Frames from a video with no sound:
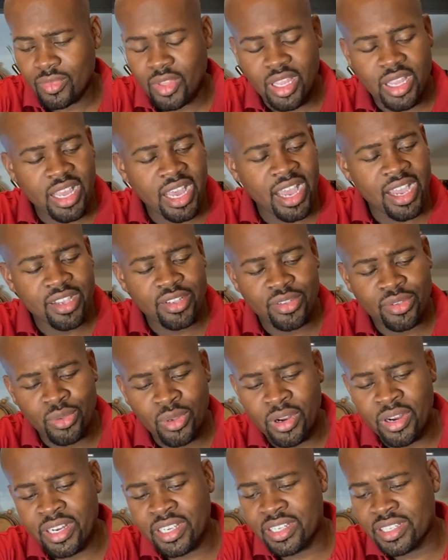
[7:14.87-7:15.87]
guys, you
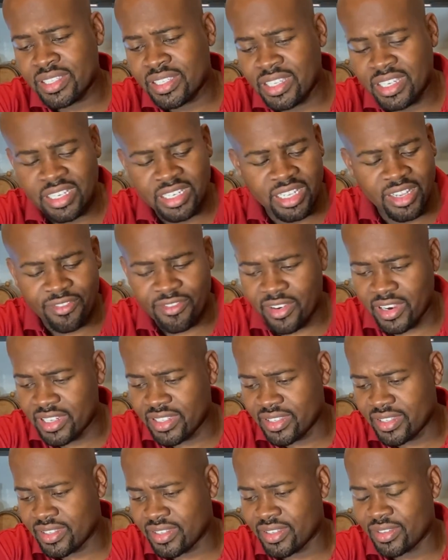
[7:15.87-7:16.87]
already could see the
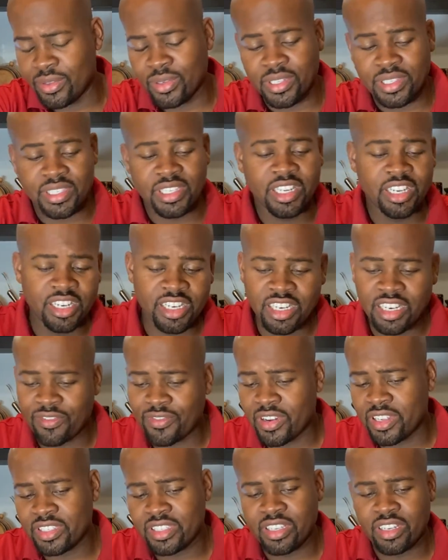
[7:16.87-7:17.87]
difference. You could see the
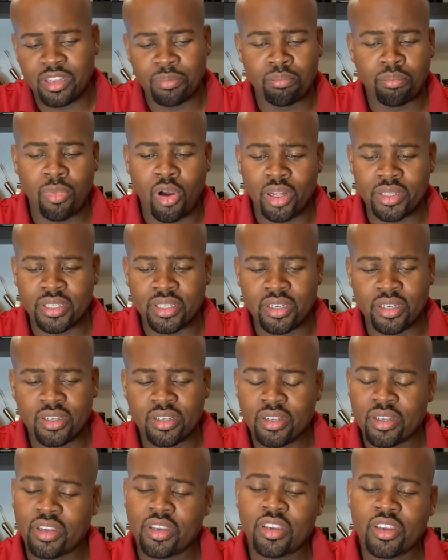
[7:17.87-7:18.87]
difference in the bottle.
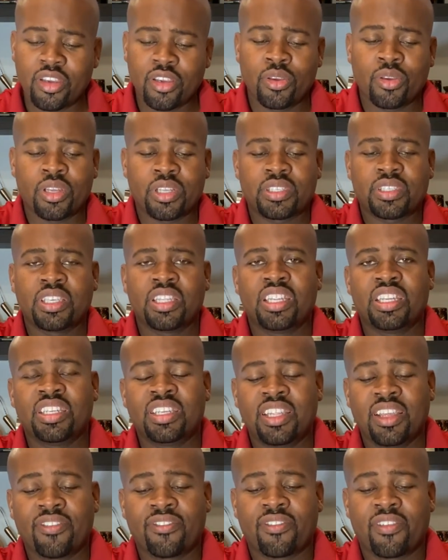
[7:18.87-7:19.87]
You can see the
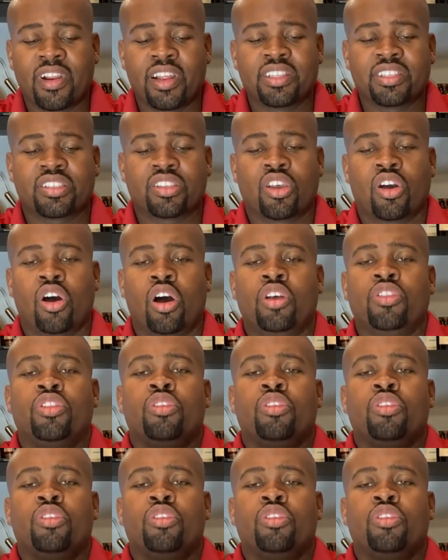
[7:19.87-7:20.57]
difference on